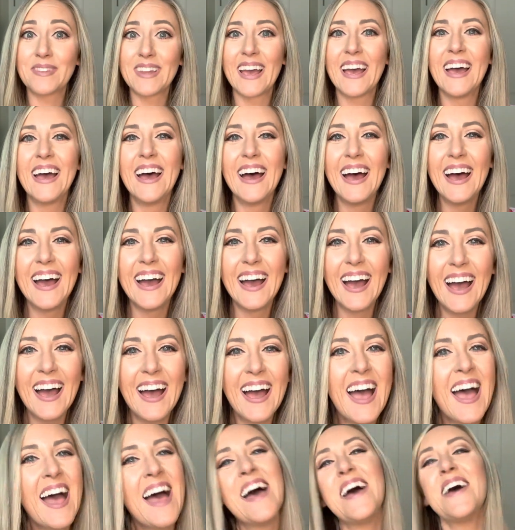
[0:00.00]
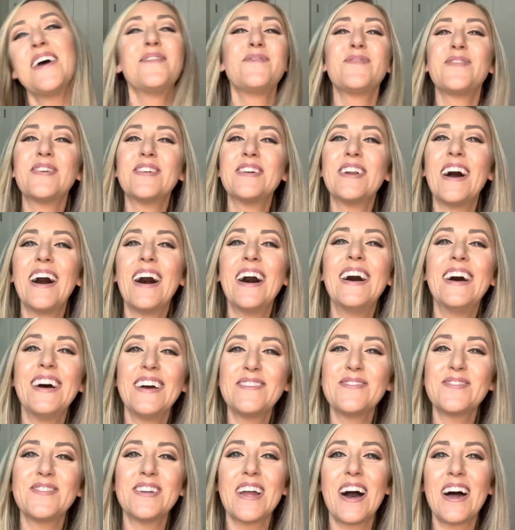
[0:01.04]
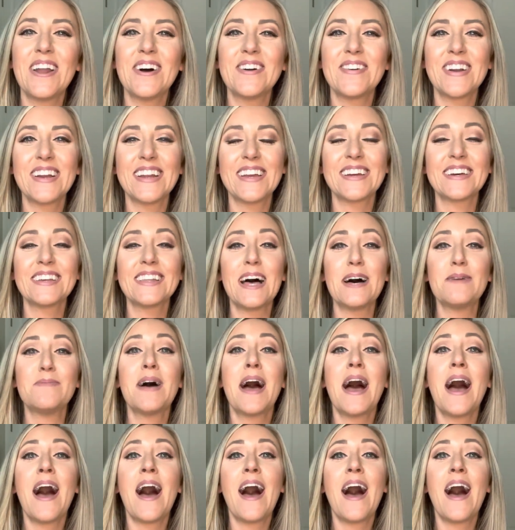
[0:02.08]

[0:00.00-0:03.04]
if you're not already in club,